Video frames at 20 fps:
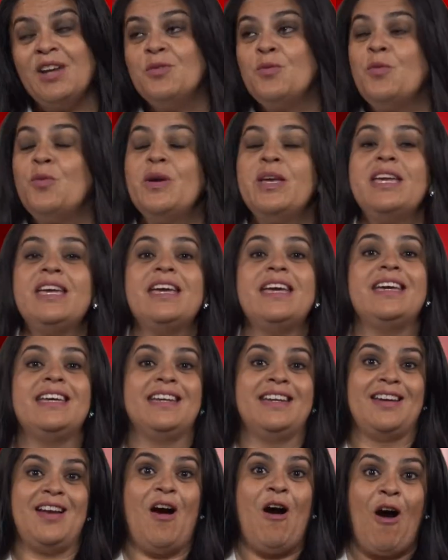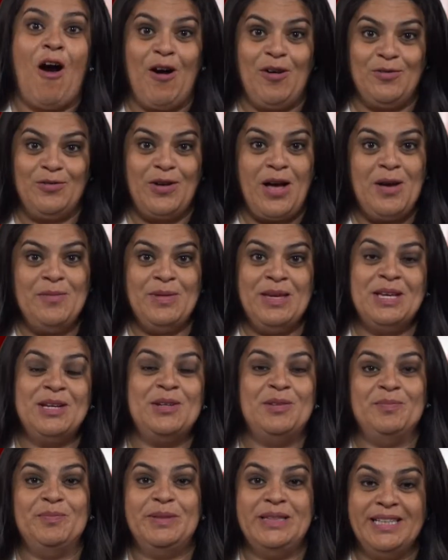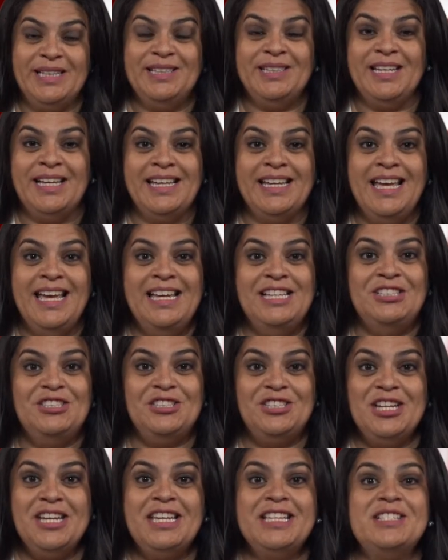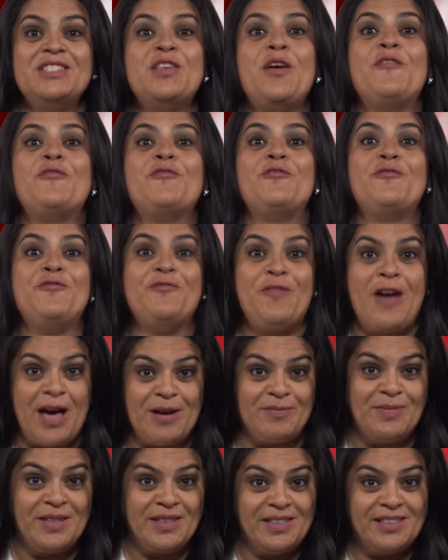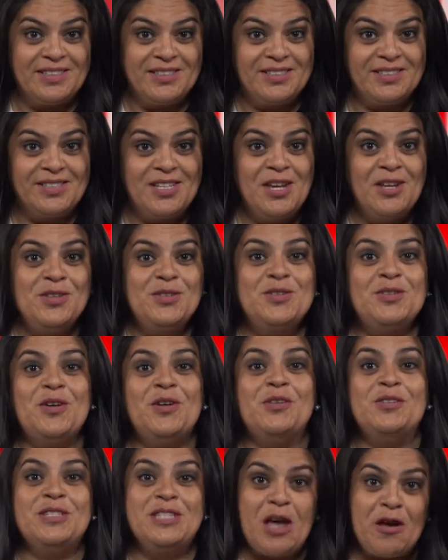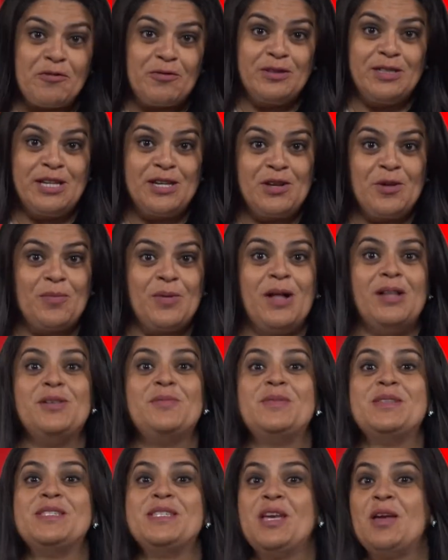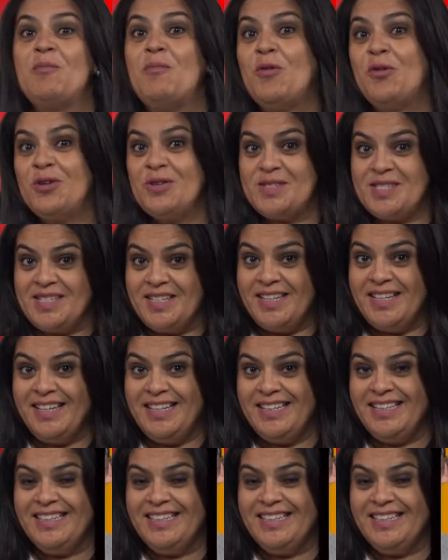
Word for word: and we hit it off. I mean, completely. She is fabulous. So definitely you'll probably be seeing more Cindy.